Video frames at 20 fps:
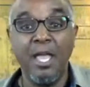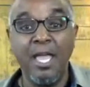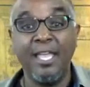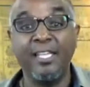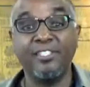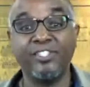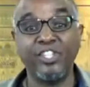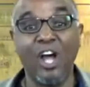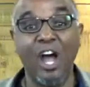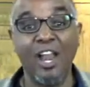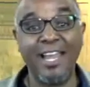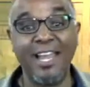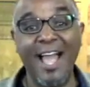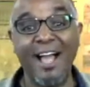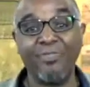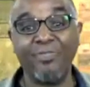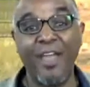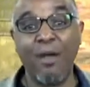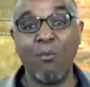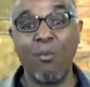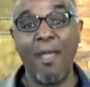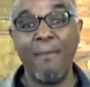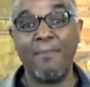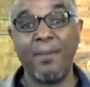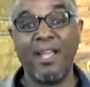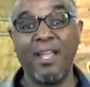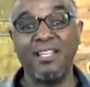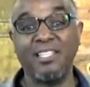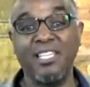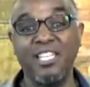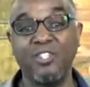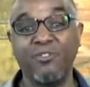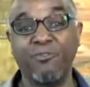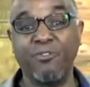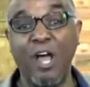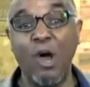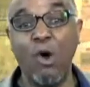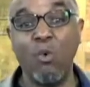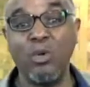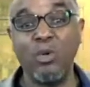He started out that way because his
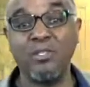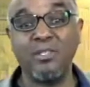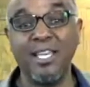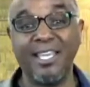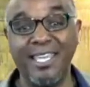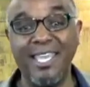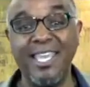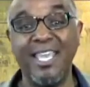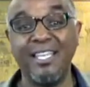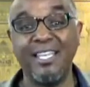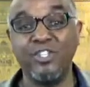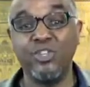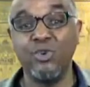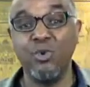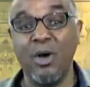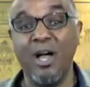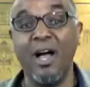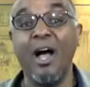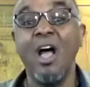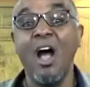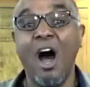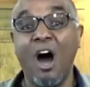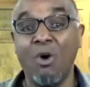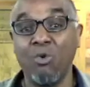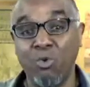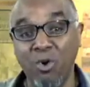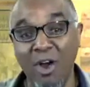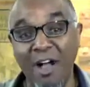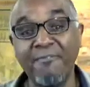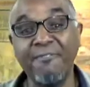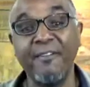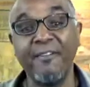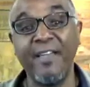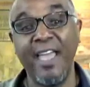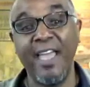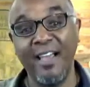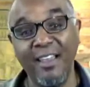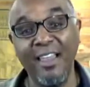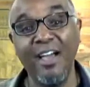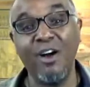flow was akin to a rough
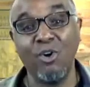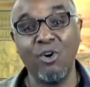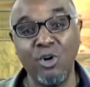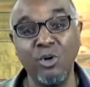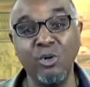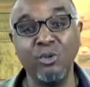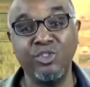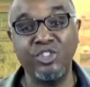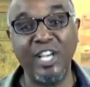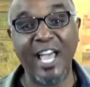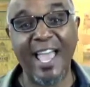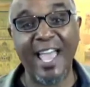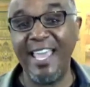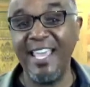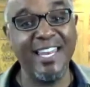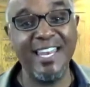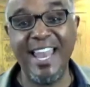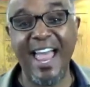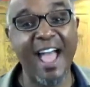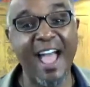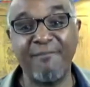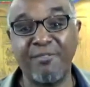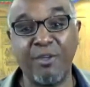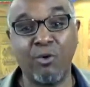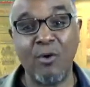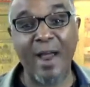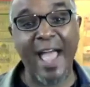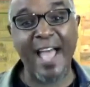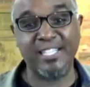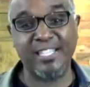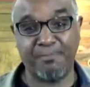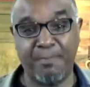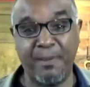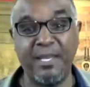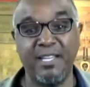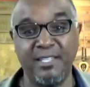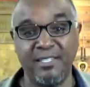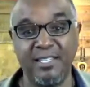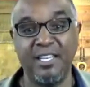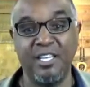LL Cool J. He didn't have the
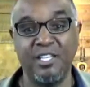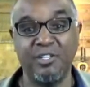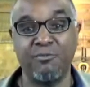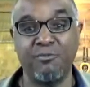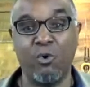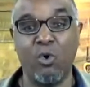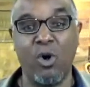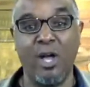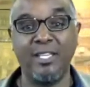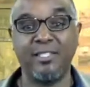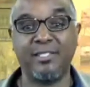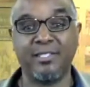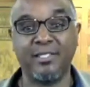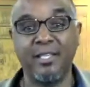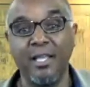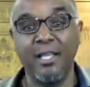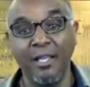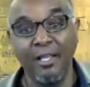raspiness in his voice.